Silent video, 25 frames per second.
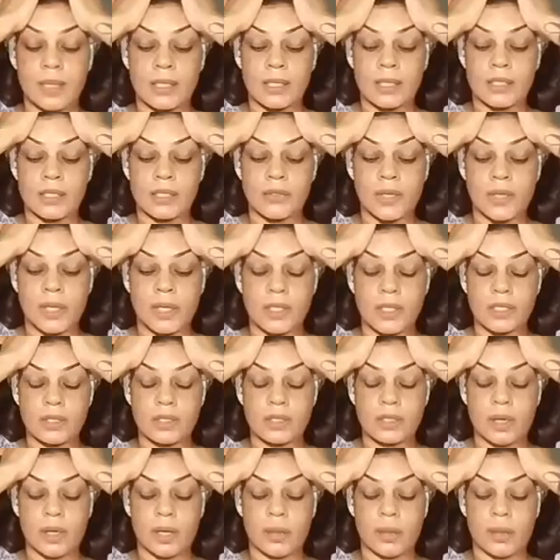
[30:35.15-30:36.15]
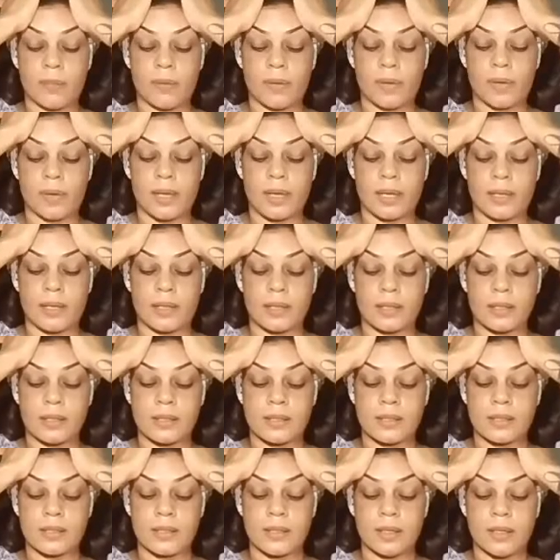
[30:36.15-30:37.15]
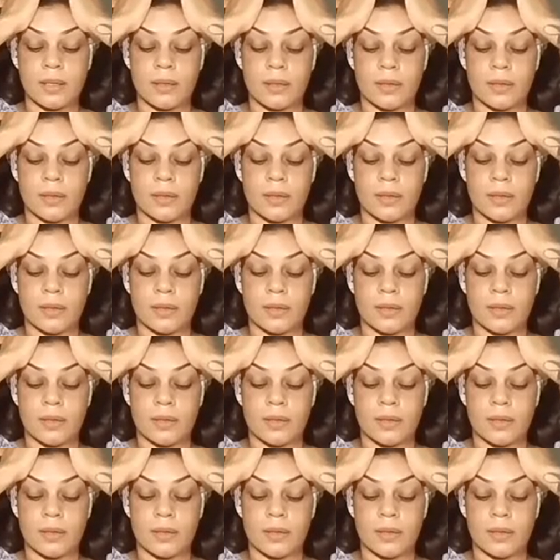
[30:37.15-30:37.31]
Stretch the upper eyelids.